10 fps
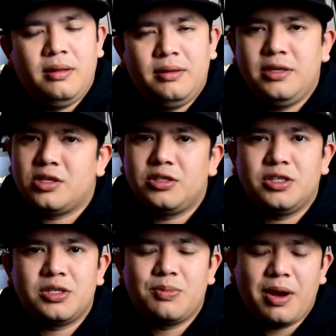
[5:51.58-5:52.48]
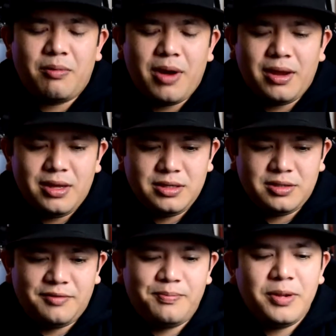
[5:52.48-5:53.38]
These are just my rankings
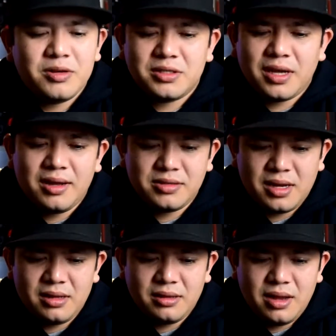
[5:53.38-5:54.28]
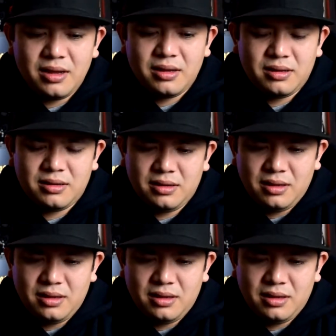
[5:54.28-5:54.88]
of beer styles I like,